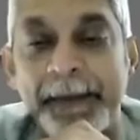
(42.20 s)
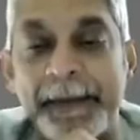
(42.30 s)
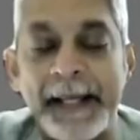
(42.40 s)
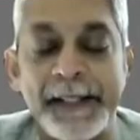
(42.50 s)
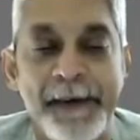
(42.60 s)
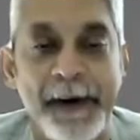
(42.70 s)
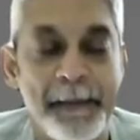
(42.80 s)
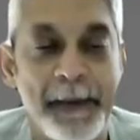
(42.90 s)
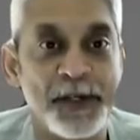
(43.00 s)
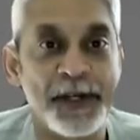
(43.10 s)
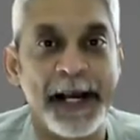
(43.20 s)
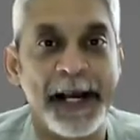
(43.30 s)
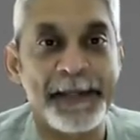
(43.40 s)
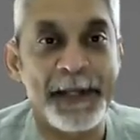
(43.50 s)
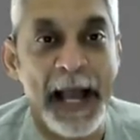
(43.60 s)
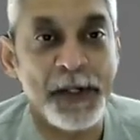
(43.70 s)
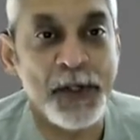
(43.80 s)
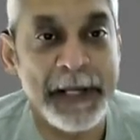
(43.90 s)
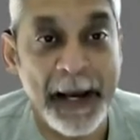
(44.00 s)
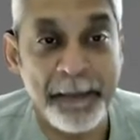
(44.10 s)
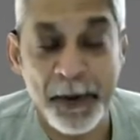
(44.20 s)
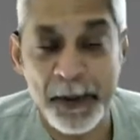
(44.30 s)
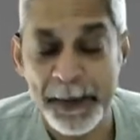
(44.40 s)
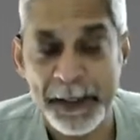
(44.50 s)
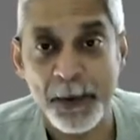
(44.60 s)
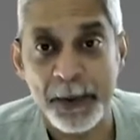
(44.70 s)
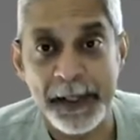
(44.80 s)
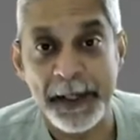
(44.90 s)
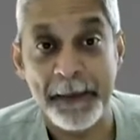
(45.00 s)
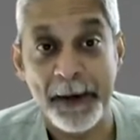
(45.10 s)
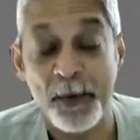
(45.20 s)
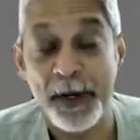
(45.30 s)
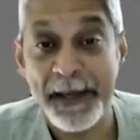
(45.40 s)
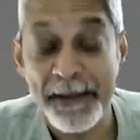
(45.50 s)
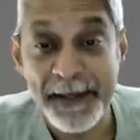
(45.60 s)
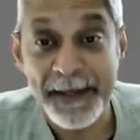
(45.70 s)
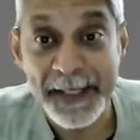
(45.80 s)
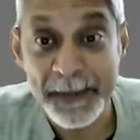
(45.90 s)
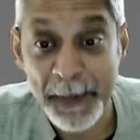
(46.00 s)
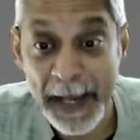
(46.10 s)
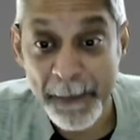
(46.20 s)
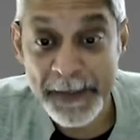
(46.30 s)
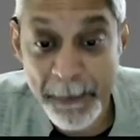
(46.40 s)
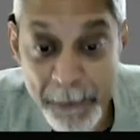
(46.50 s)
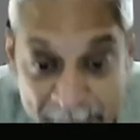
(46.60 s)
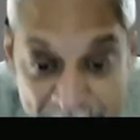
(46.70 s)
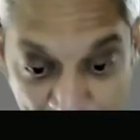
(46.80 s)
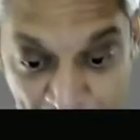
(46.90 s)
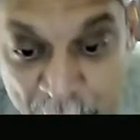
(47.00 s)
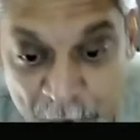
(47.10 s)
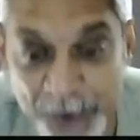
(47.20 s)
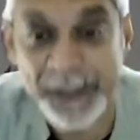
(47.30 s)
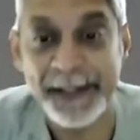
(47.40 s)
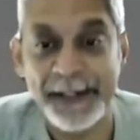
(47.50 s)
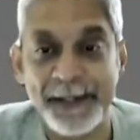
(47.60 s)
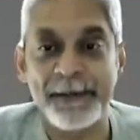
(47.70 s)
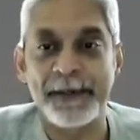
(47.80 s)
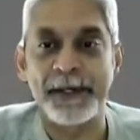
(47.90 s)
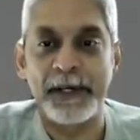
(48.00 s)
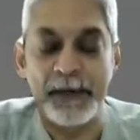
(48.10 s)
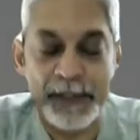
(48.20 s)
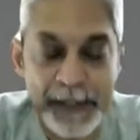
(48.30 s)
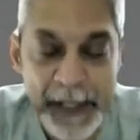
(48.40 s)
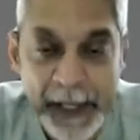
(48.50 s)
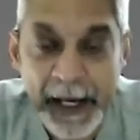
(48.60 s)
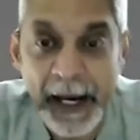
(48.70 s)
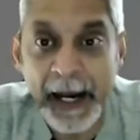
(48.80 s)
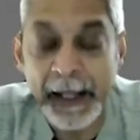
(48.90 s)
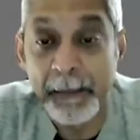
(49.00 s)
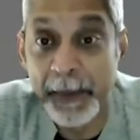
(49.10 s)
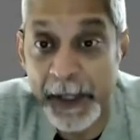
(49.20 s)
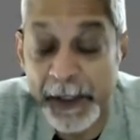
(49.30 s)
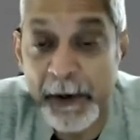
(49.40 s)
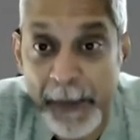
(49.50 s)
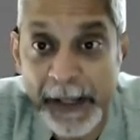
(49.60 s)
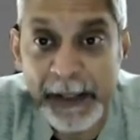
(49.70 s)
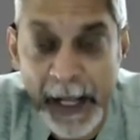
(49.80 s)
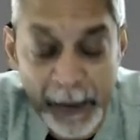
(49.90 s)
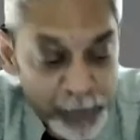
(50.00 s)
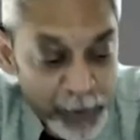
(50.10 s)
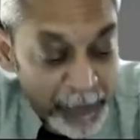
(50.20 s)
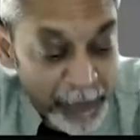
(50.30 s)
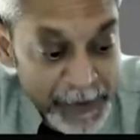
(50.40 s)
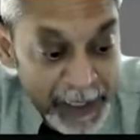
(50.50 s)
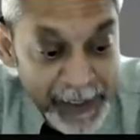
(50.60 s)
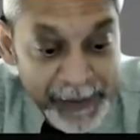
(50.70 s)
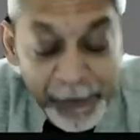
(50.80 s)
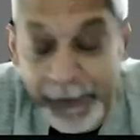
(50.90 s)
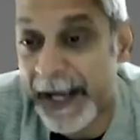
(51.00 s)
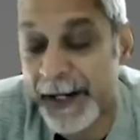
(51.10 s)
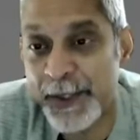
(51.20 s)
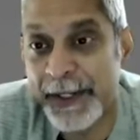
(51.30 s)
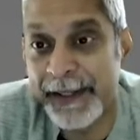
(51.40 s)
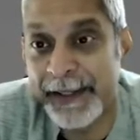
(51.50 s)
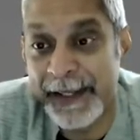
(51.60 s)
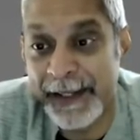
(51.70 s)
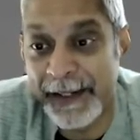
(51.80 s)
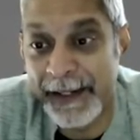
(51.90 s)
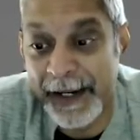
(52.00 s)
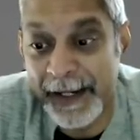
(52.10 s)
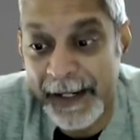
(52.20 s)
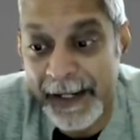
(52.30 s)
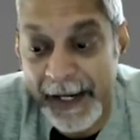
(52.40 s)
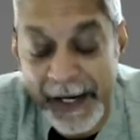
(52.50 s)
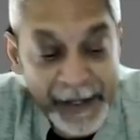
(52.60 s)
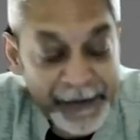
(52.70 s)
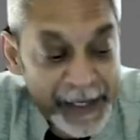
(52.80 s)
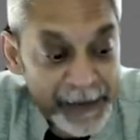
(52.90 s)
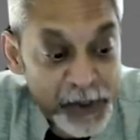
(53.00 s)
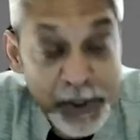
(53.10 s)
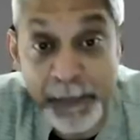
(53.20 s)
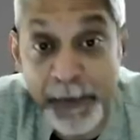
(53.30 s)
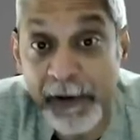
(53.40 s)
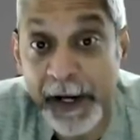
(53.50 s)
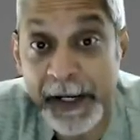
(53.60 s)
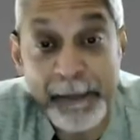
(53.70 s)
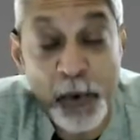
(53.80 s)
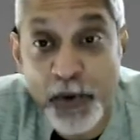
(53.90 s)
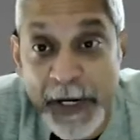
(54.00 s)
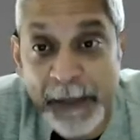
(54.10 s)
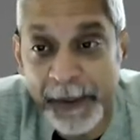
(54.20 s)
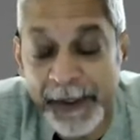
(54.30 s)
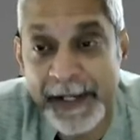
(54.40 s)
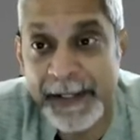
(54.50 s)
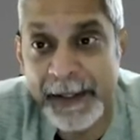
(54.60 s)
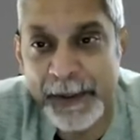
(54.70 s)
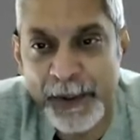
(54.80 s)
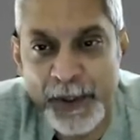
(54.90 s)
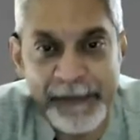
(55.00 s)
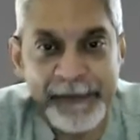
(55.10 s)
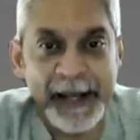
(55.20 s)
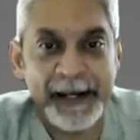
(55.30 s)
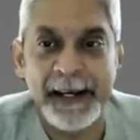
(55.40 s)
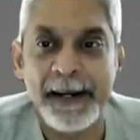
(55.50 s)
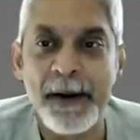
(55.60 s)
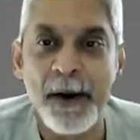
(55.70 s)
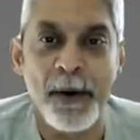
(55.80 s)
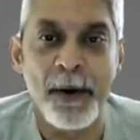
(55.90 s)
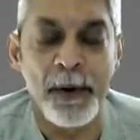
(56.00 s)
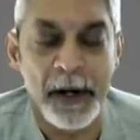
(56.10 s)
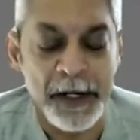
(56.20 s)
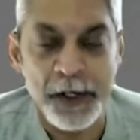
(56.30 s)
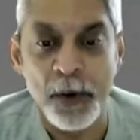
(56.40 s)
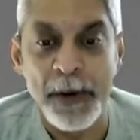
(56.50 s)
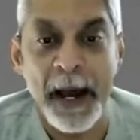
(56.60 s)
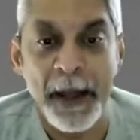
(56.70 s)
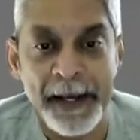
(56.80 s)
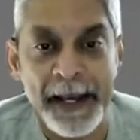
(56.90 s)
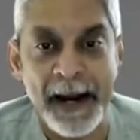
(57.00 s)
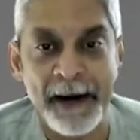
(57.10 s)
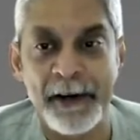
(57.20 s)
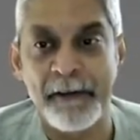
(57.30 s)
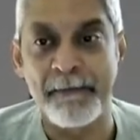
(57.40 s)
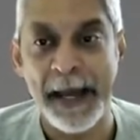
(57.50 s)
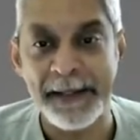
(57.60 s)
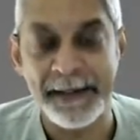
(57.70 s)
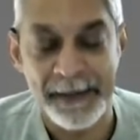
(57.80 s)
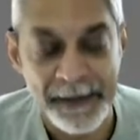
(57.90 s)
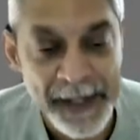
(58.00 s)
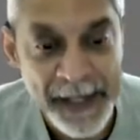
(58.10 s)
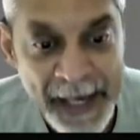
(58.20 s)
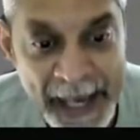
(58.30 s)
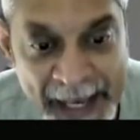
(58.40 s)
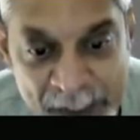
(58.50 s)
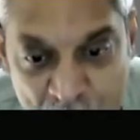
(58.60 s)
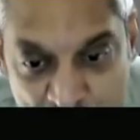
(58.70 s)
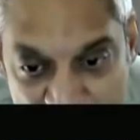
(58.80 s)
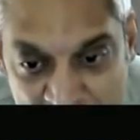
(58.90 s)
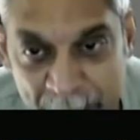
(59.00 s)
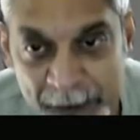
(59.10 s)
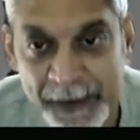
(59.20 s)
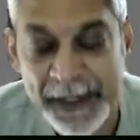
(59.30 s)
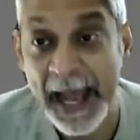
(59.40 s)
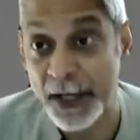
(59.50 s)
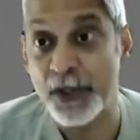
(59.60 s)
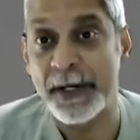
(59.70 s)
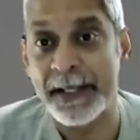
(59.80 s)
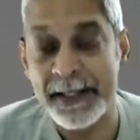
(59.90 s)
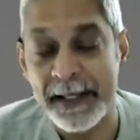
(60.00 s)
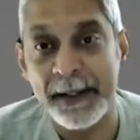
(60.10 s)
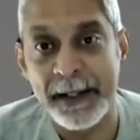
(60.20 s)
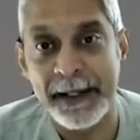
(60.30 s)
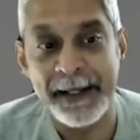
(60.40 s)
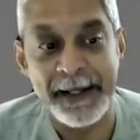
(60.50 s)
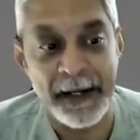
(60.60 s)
Thanks very much. So actually, I'm going to be talking about what I think is perhaps the missed opportunity to reduce the burden of mental health problems. I don't actually think that just providing more treatment is going to achieve that. In no other area of medicine has treatment actually singularly